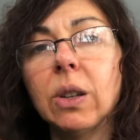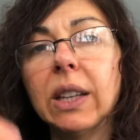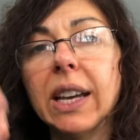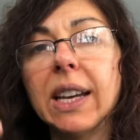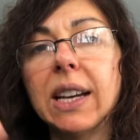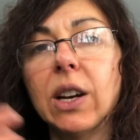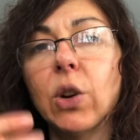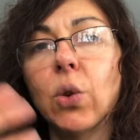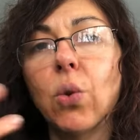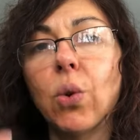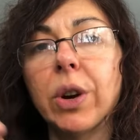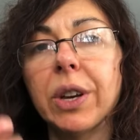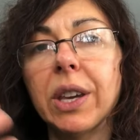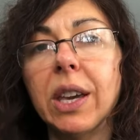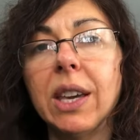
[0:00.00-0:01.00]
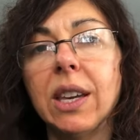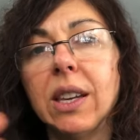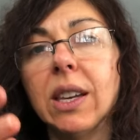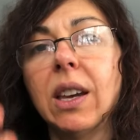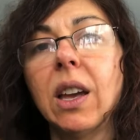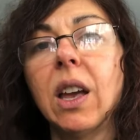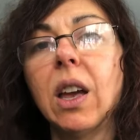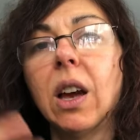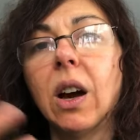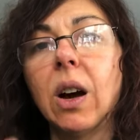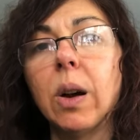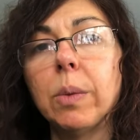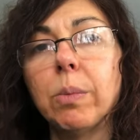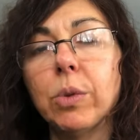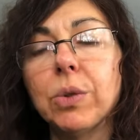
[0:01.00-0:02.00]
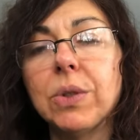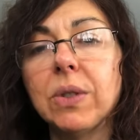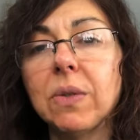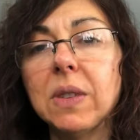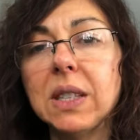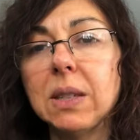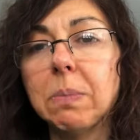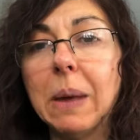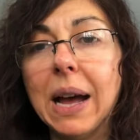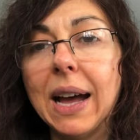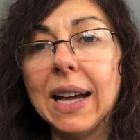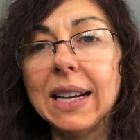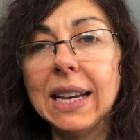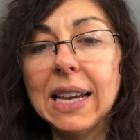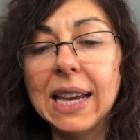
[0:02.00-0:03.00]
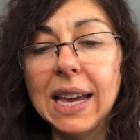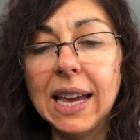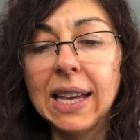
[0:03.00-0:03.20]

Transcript: like corking on most of its body,